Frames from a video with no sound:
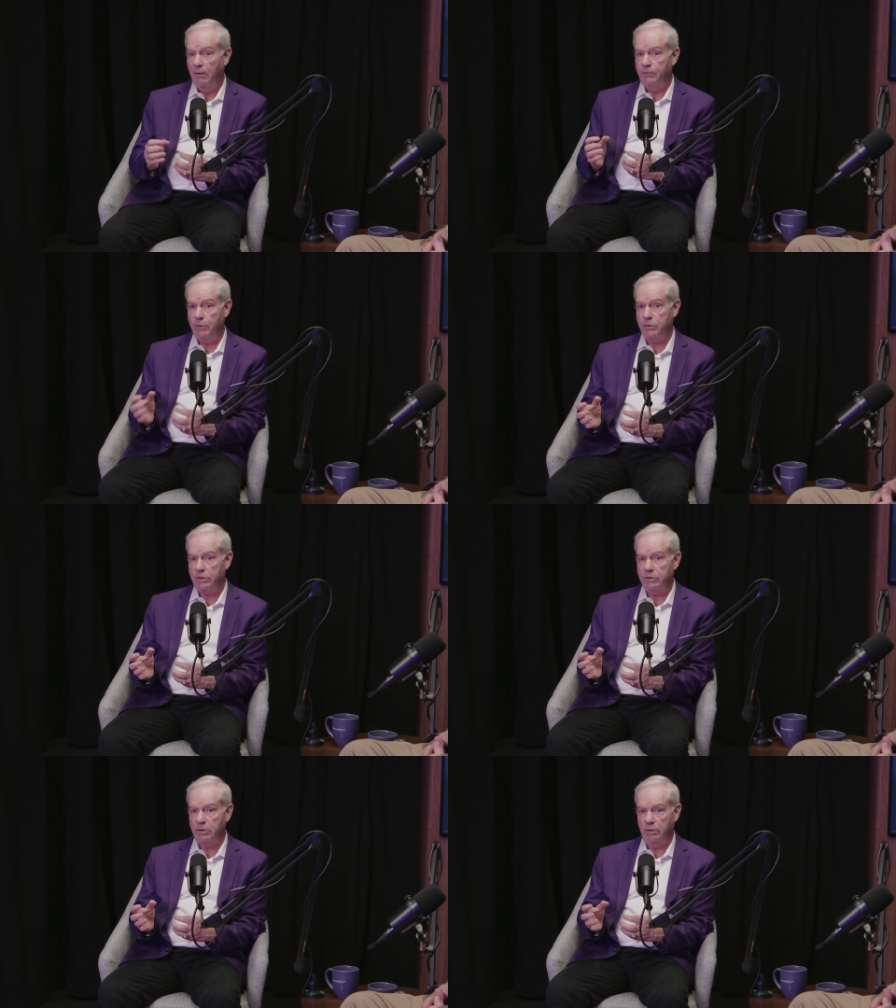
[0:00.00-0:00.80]

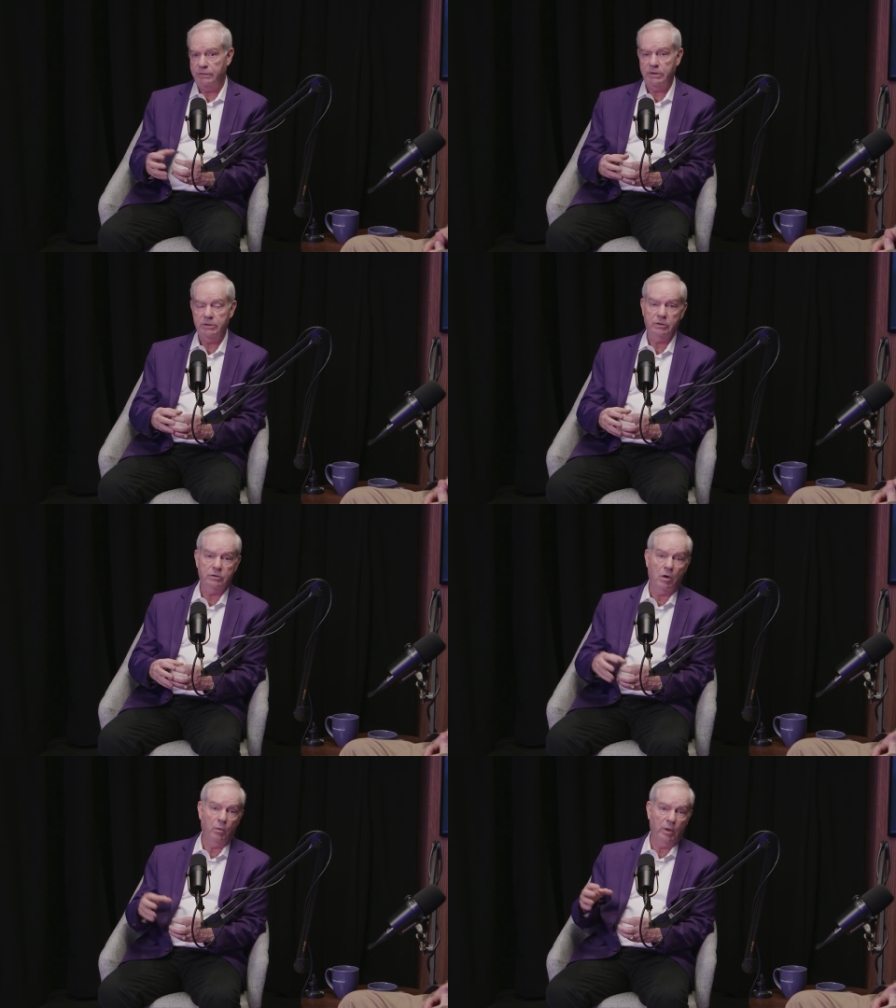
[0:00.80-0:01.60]
Fusion services
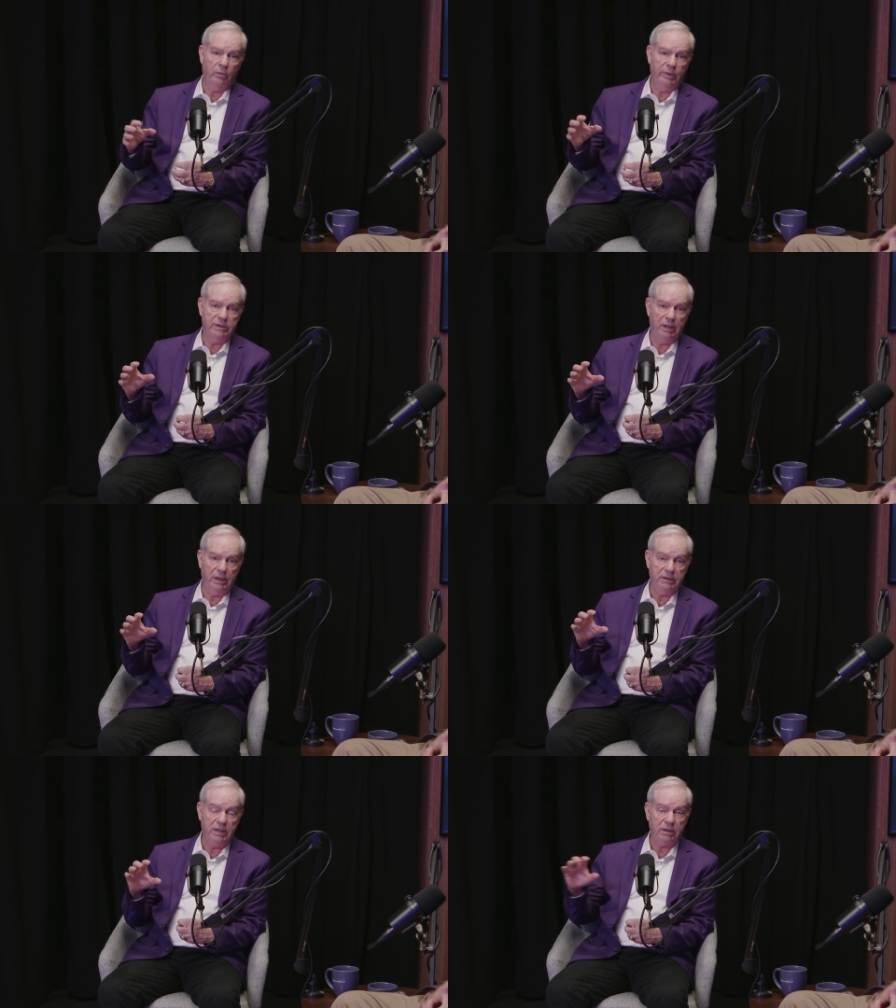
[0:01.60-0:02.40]
are where we
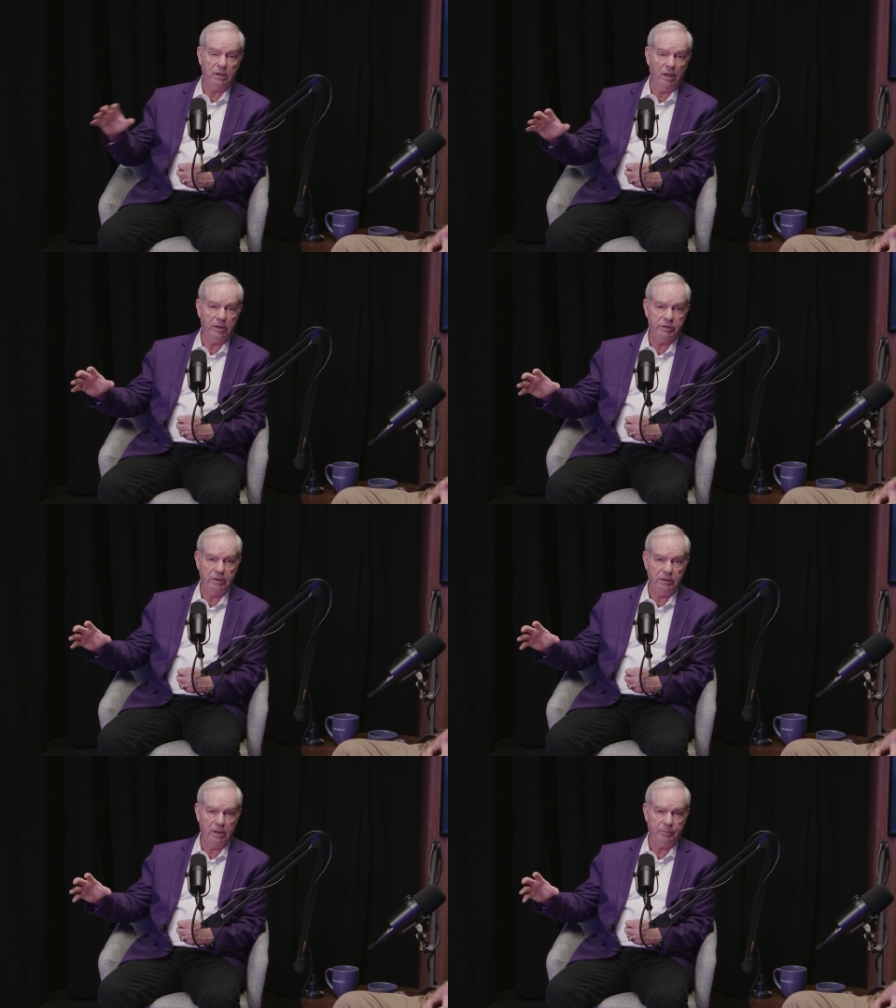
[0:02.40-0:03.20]
take
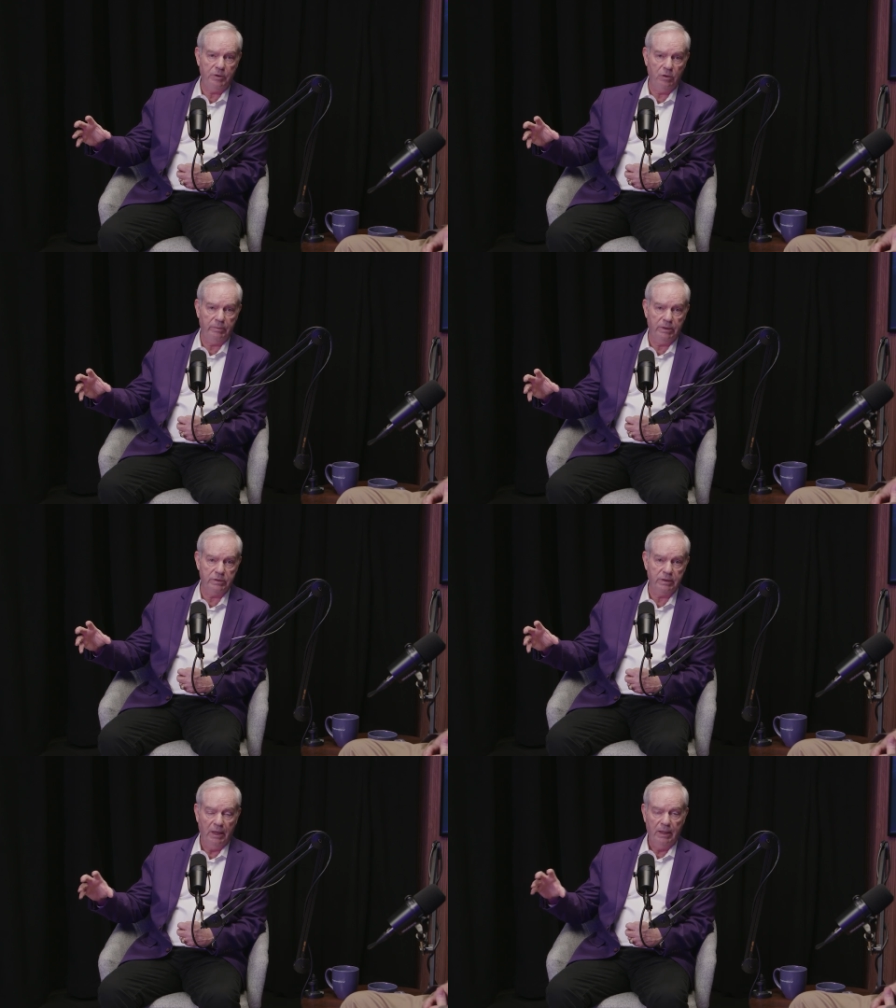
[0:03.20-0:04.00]
technology-adept
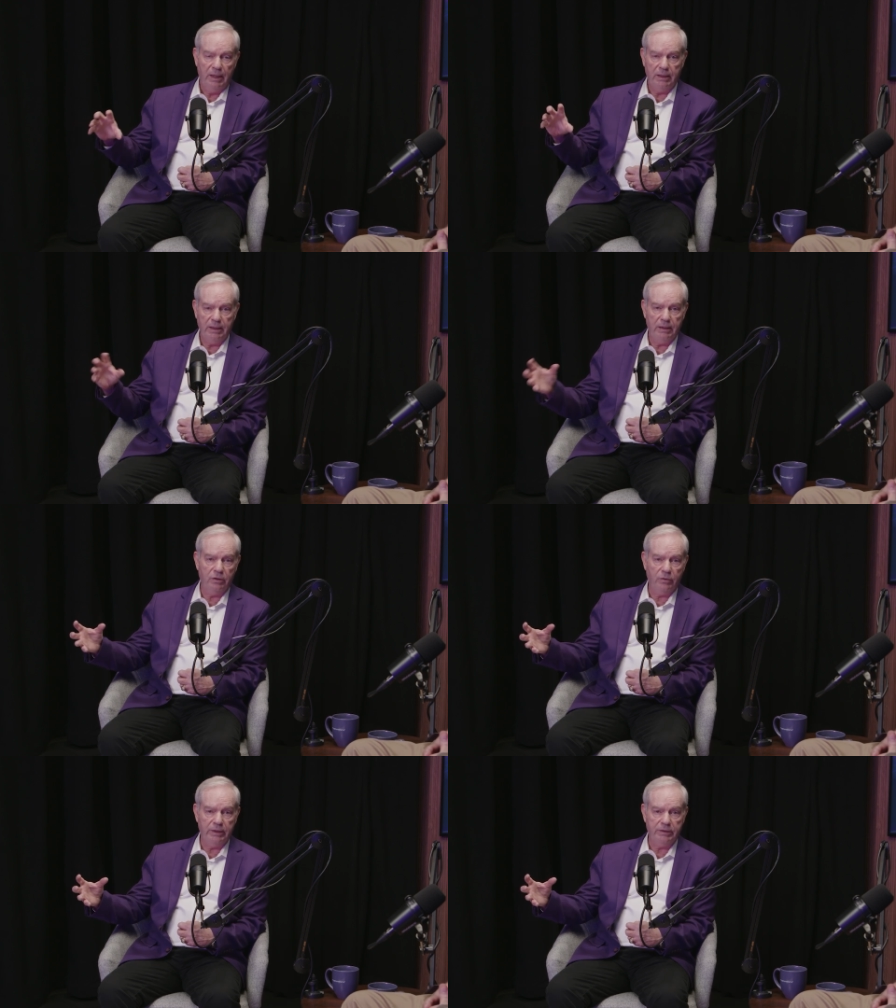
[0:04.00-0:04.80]
humans and
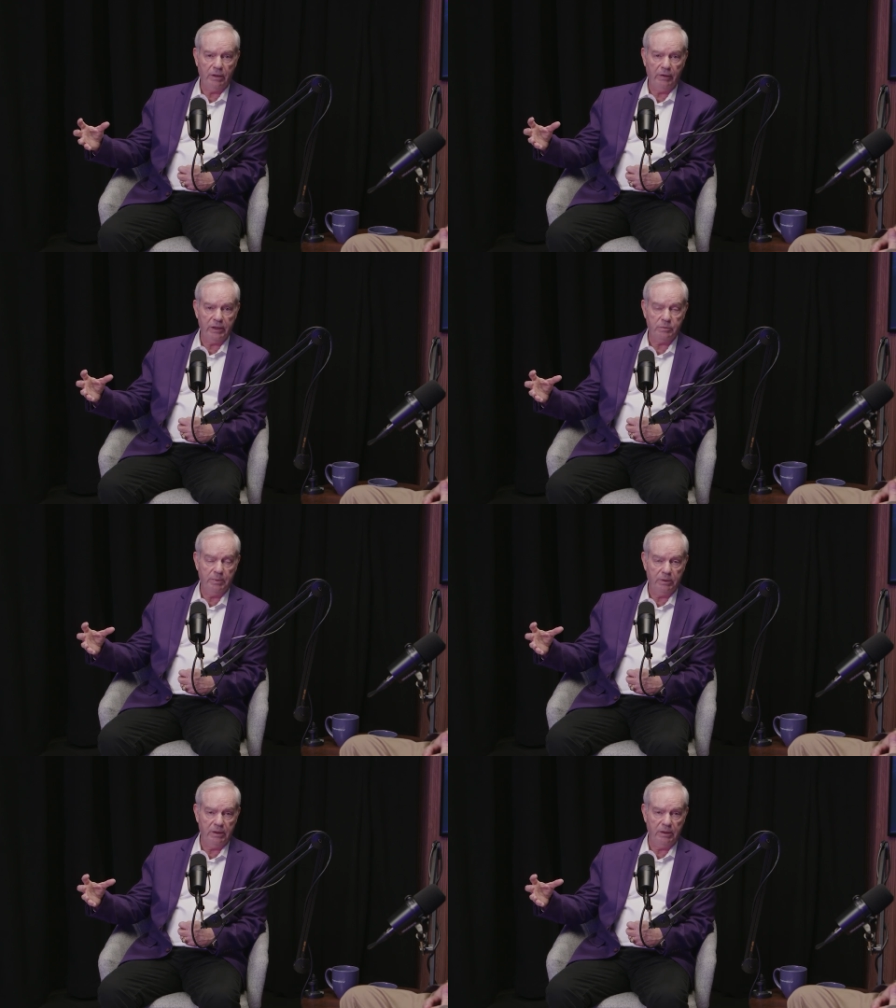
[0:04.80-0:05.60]
integrate their
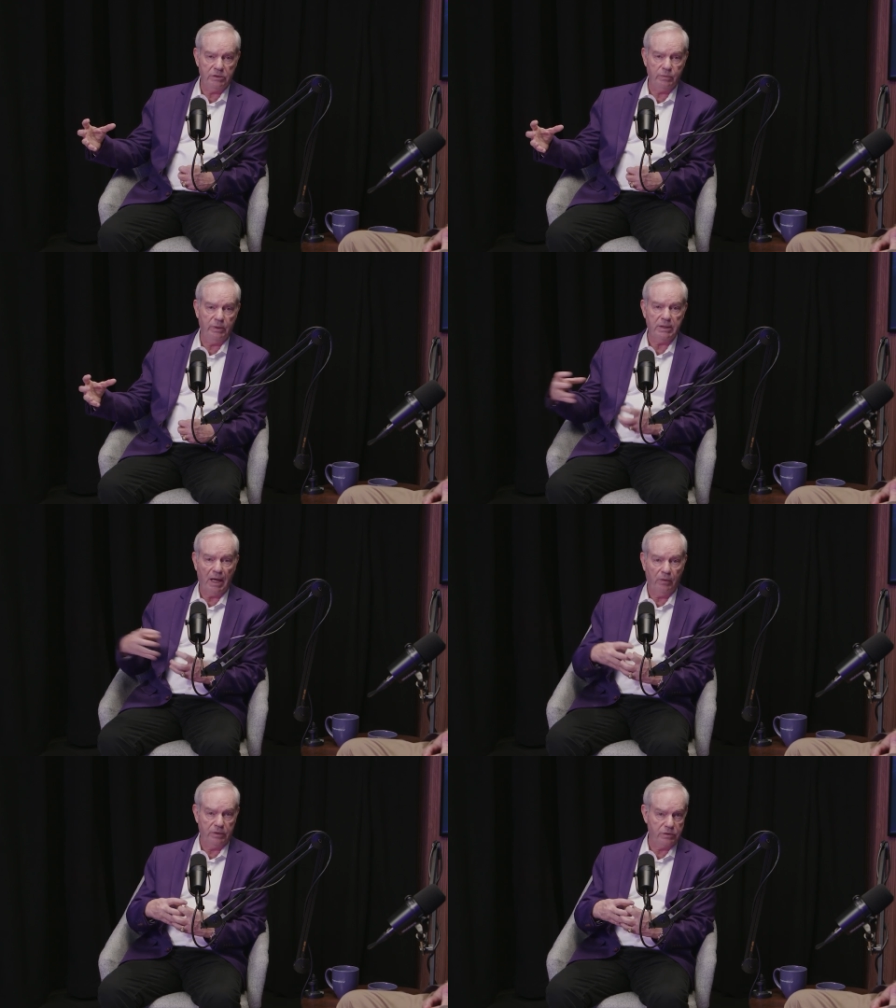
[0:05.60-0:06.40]
expertise with
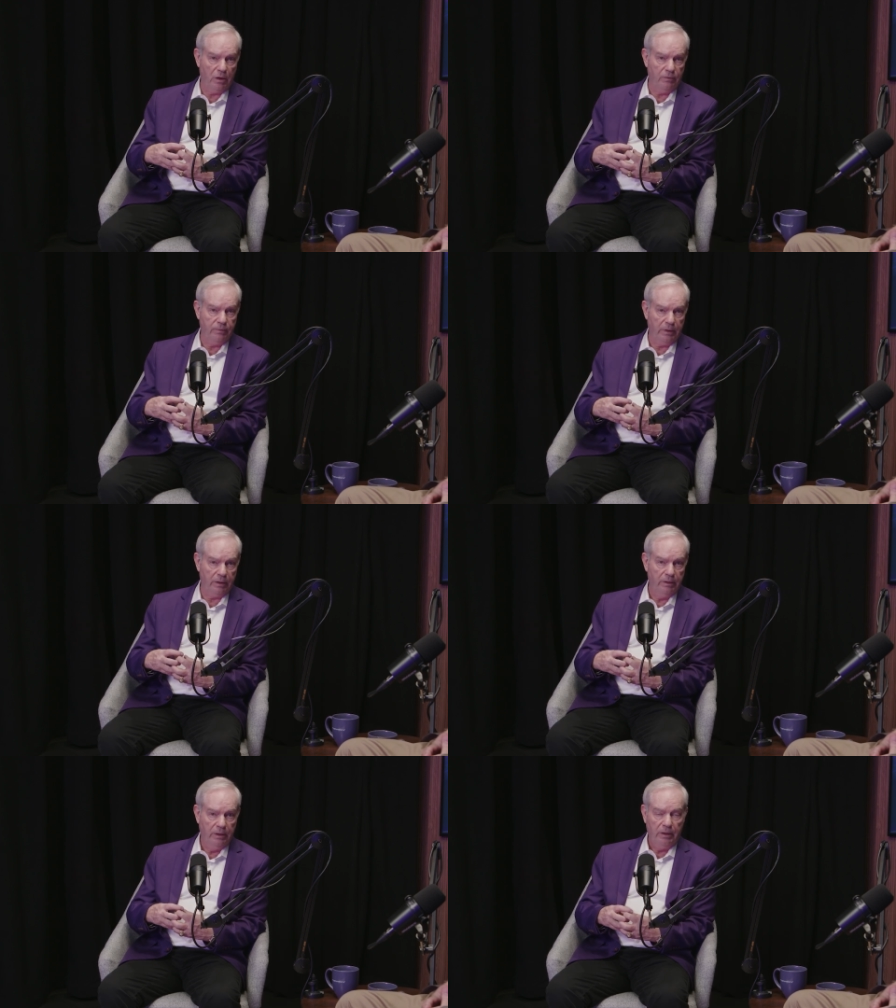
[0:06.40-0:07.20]
our software.